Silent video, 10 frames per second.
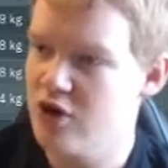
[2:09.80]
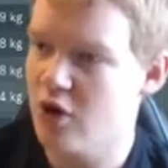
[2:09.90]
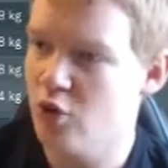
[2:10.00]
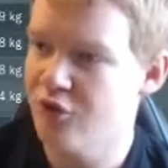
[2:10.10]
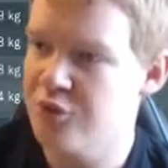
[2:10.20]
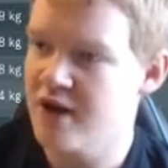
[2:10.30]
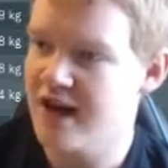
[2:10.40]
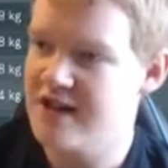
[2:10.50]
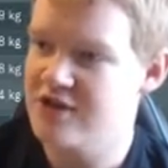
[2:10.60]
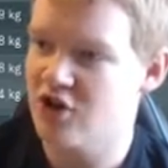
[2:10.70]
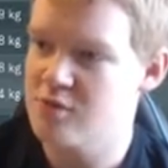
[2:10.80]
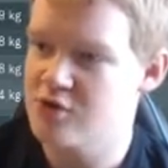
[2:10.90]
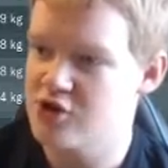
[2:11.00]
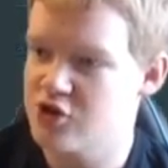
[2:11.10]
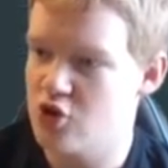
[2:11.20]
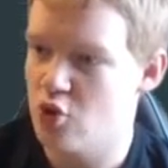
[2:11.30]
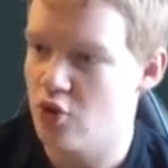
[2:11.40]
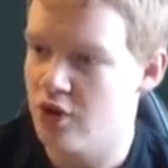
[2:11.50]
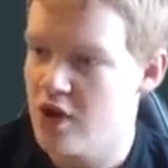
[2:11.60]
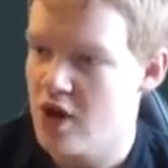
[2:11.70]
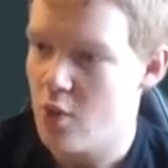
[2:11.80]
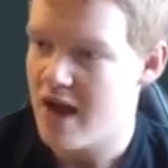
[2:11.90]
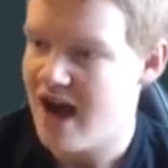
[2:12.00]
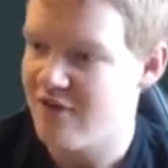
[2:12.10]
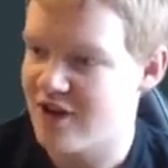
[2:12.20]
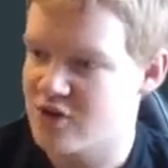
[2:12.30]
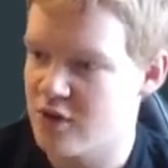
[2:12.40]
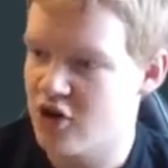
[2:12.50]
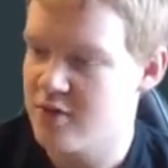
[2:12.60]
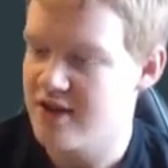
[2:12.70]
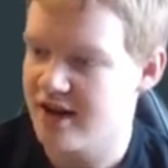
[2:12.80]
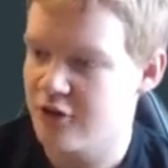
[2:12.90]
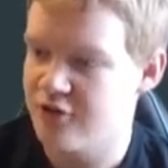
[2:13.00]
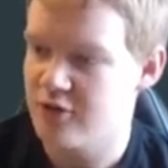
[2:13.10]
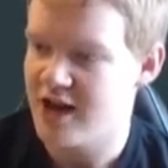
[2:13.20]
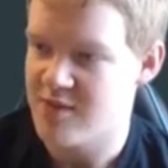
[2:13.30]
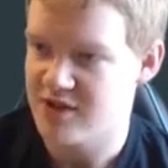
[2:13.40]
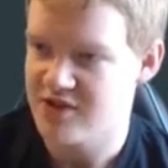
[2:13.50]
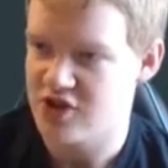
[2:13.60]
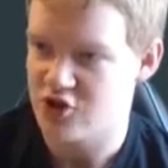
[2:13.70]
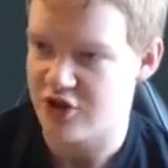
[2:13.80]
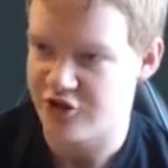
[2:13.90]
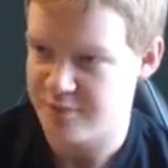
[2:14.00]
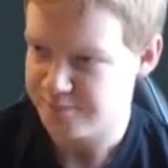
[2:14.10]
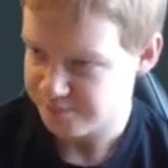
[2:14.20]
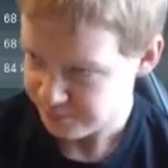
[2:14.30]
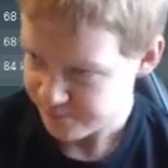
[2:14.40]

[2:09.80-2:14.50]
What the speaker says: we got Wolfsburg anytime soon? We have, actually. We've got them in the next few games. That's interesting.